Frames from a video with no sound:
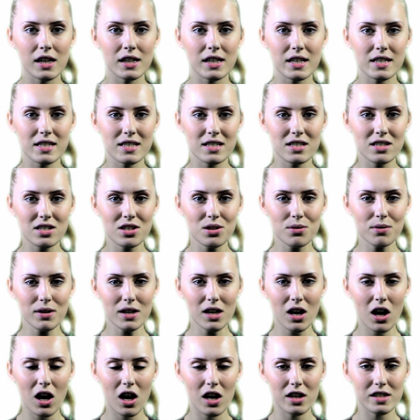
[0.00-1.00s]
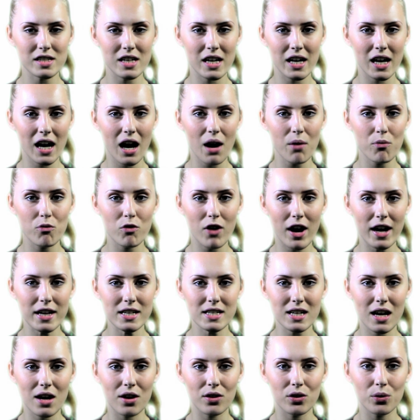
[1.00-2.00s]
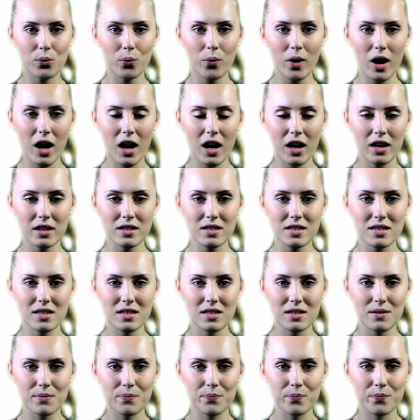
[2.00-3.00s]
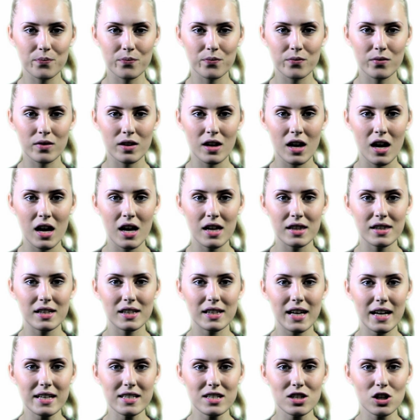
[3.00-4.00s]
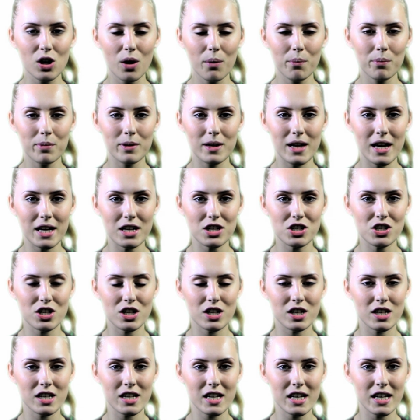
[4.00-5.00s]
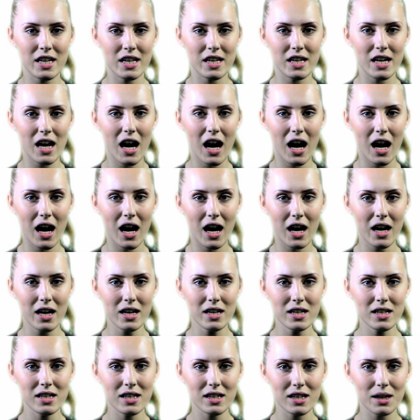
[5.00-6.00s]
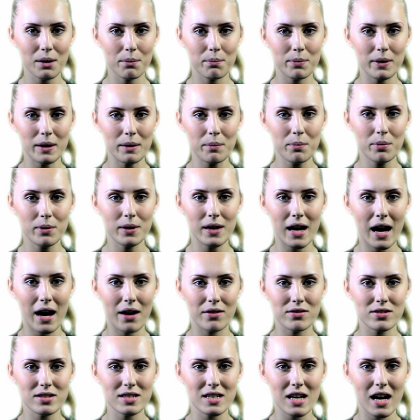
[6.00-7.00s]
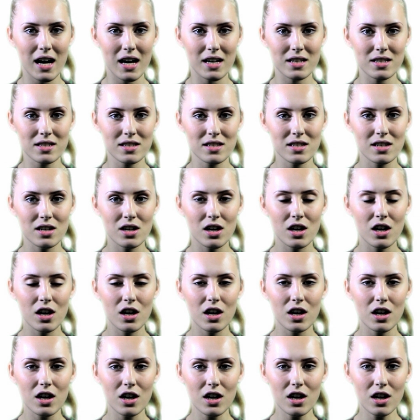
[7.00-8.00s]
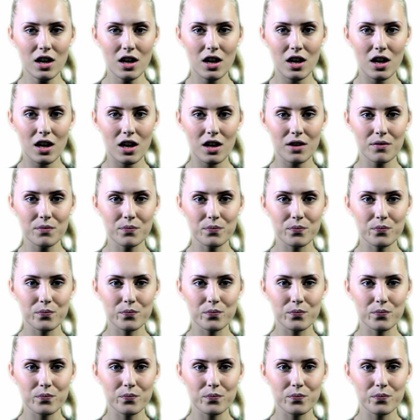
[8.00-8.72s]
Listen to the recording and write down the words. The letter combination ER can be pronounced as Here